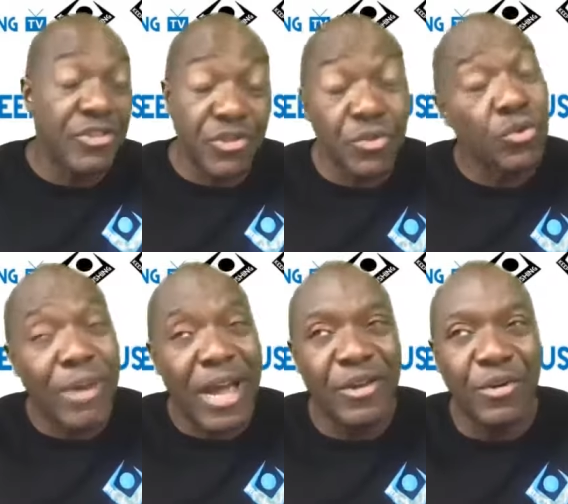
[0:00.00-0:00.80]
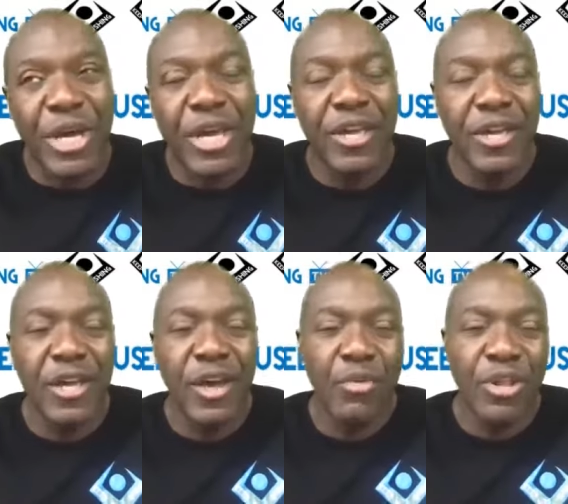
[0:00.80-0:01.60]
true, by the way,
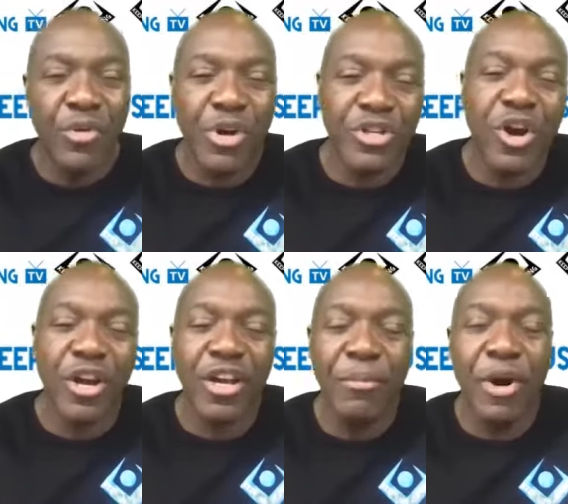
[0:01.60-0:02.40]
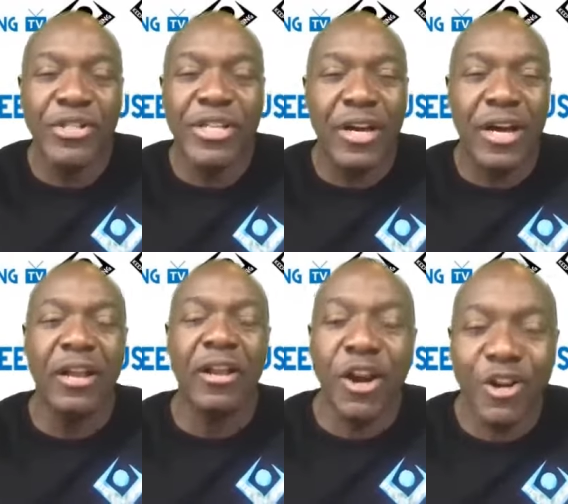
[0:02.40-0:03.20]
whether we're talking about a
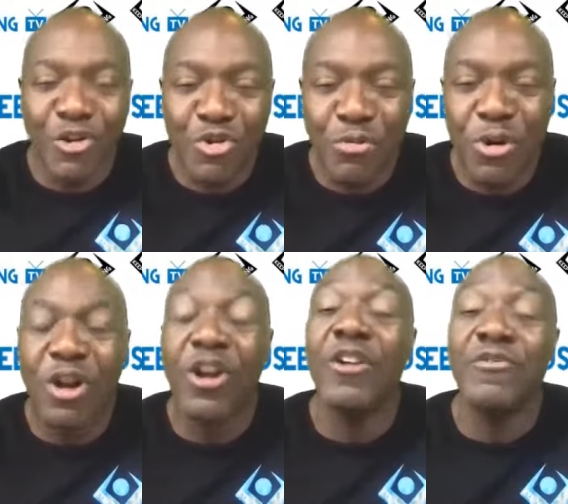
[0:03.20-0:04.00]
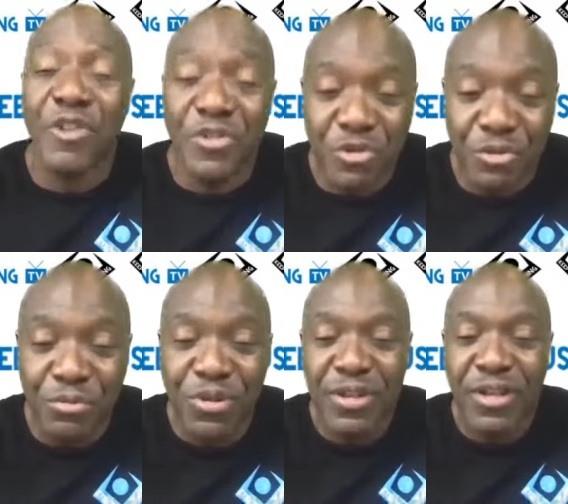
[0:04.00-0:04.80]
locker room or a conference room,
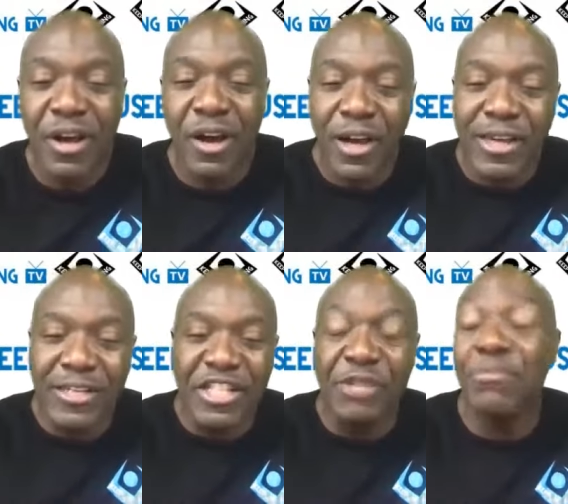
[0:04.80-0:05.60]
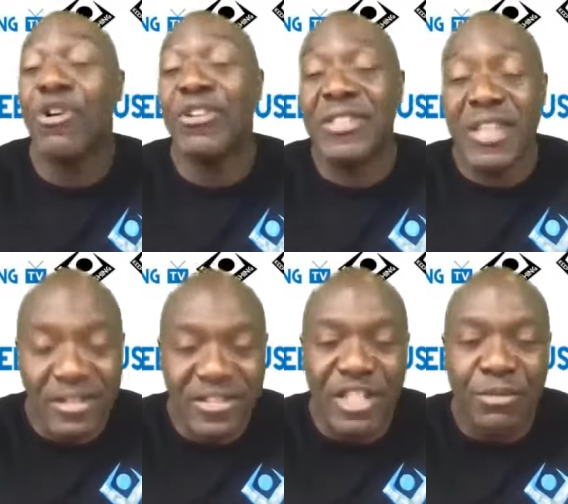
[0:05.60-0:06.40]
a hockey team or a
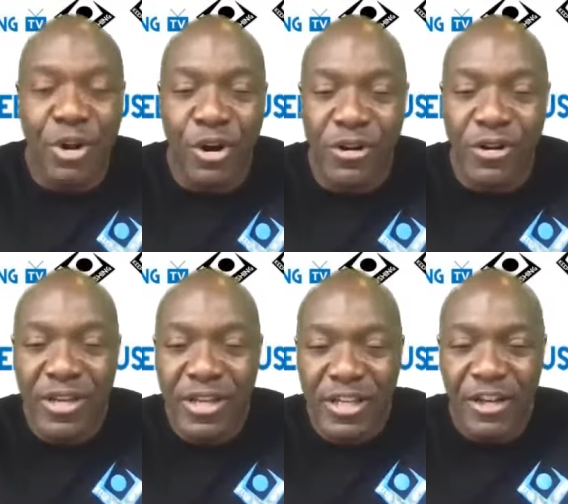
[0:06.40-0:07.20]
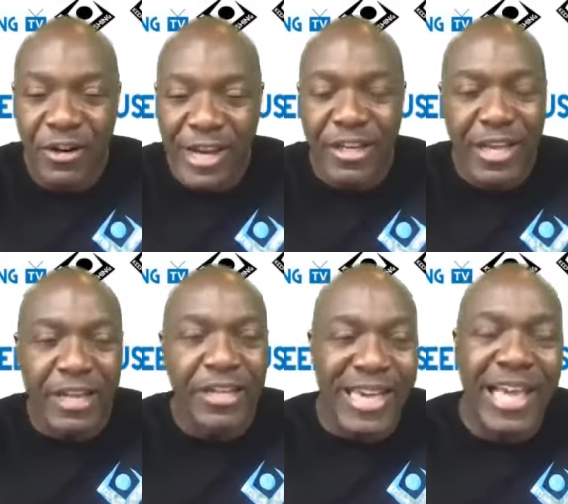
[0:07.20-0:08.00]
sales team or, you know,
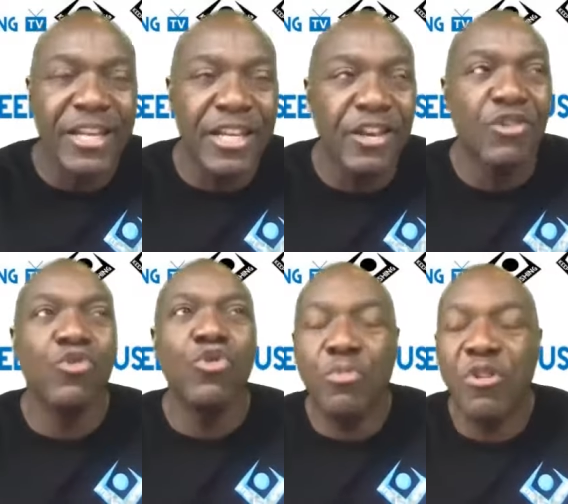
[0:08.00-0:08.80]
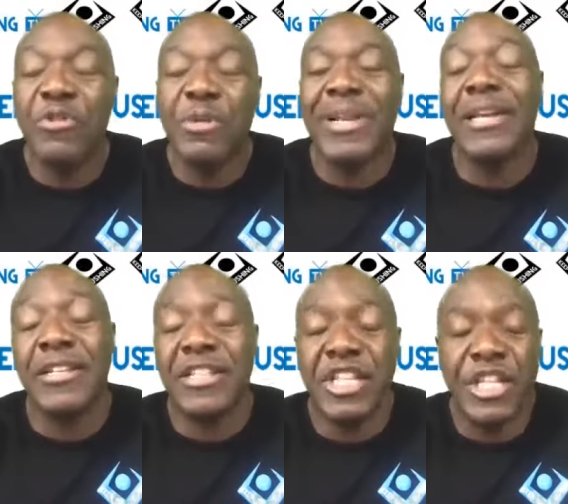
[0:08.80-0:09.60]
any group of people, any
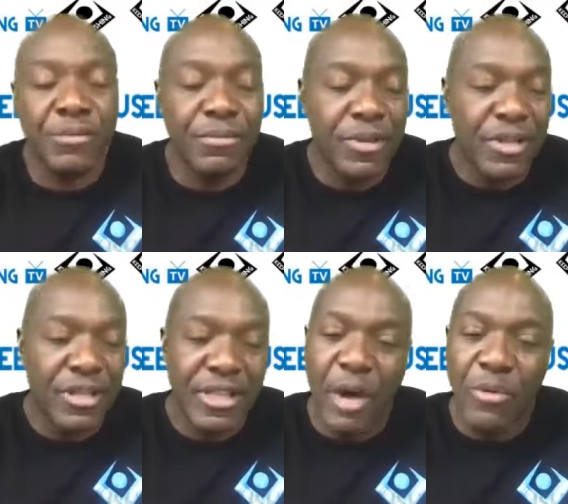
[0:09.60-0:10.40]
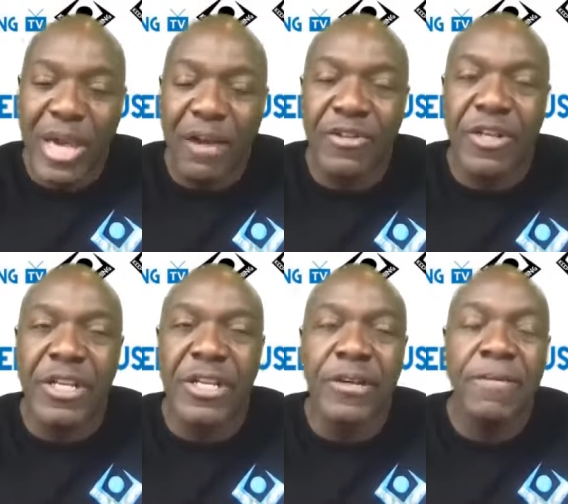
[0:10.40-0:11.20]
team that we have to lead.